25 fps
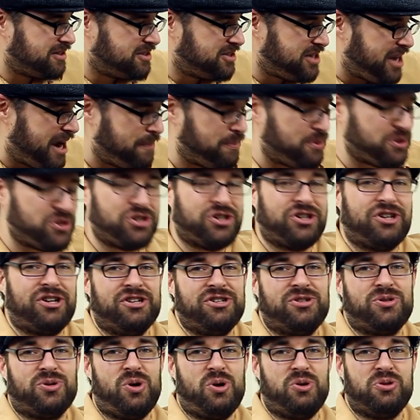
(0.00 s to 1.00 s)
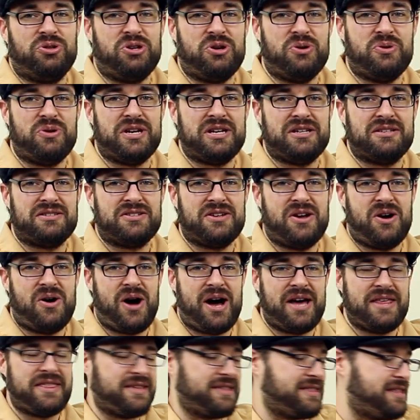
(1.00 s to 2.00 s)
temperature controlled unit. So
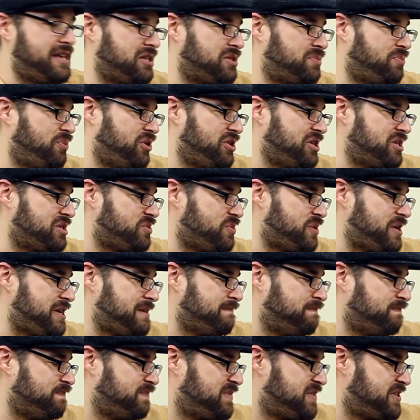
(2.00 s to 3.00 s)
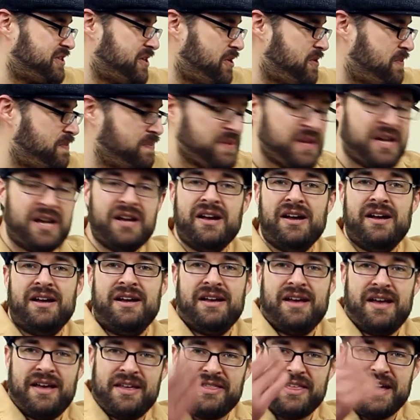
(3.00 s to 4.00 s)
I think that's pretty sweet. So
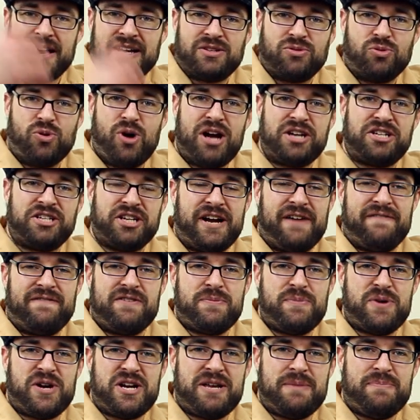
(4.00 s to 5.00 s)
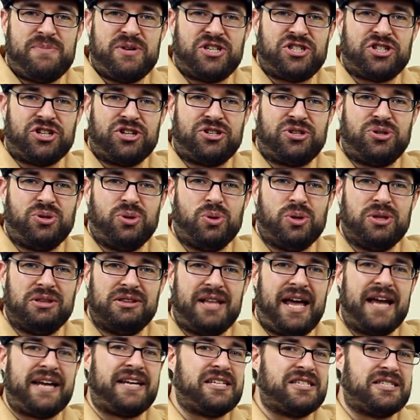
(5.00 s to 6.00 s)
Thanks for watching, everybody. Be sure to
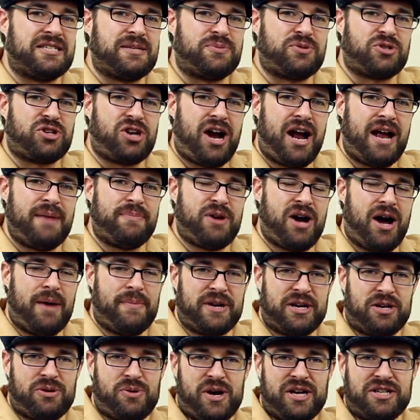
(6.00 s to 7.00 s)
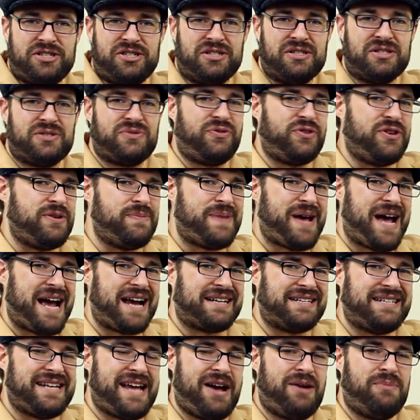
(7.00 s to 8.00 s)
like and subscribe, comment questions,
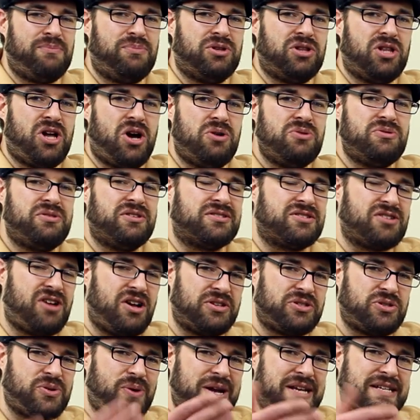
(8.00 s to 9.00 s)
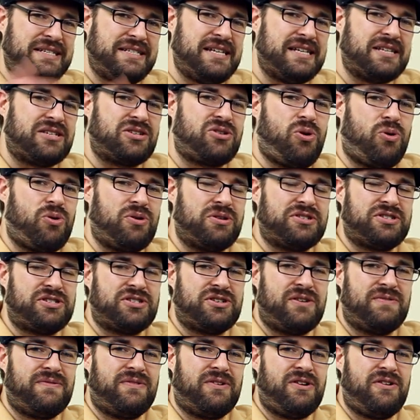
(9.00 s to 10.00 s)
feedback down below. There's also a Discord
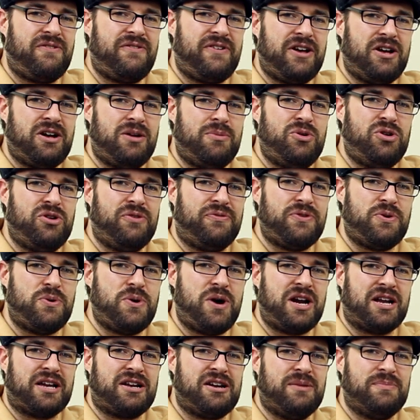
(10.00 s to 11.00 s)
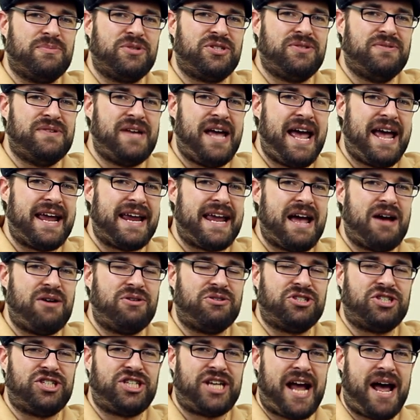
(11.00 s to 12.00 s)
server available if you want to come hang out
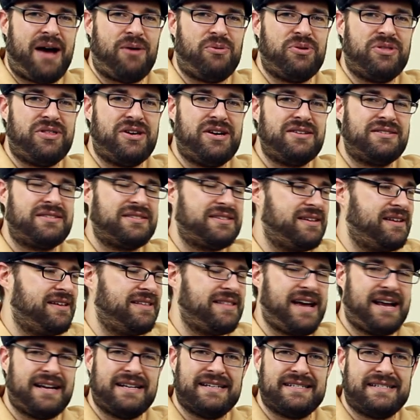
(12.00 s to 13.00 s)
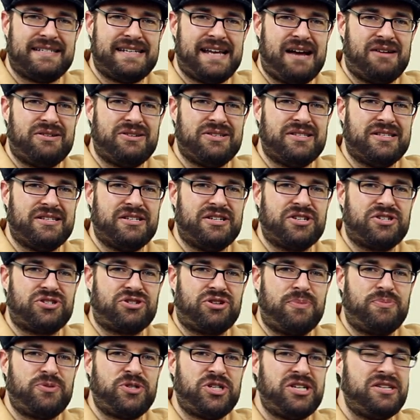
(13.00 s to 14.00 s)
and chat with us. That is down in the
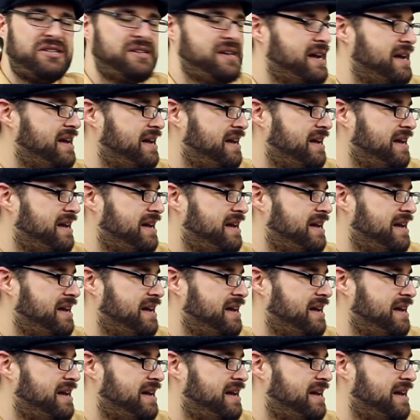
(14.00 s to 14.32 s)
description.